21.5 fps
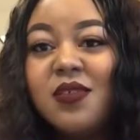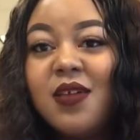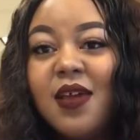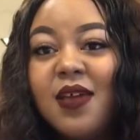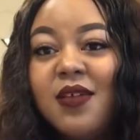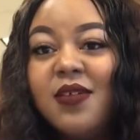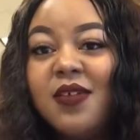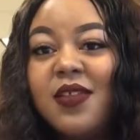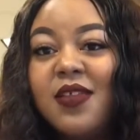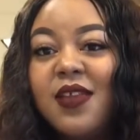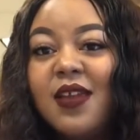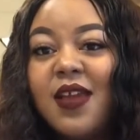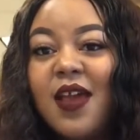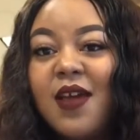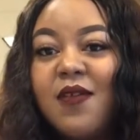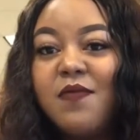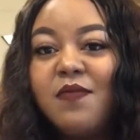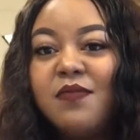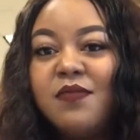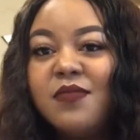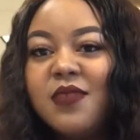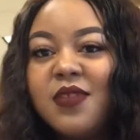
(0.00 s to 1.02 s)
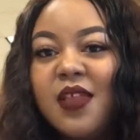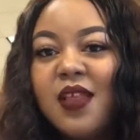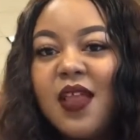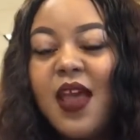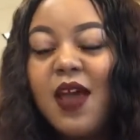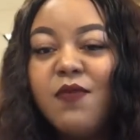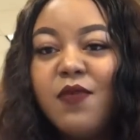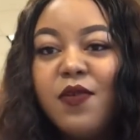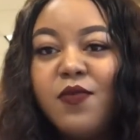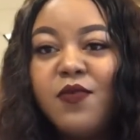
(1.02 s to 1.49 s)
not nothing
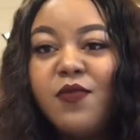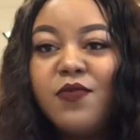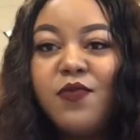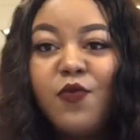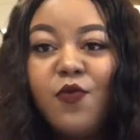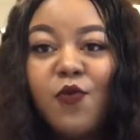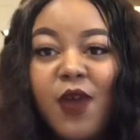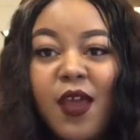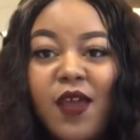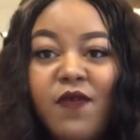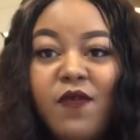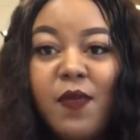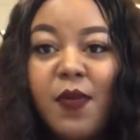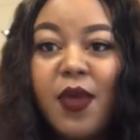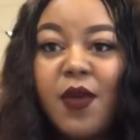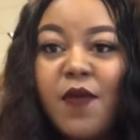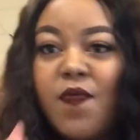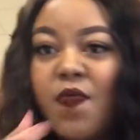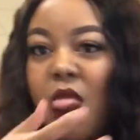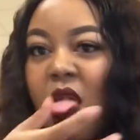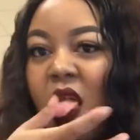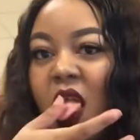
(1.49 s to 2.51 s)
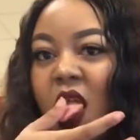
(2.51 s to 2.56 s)
I would rave about.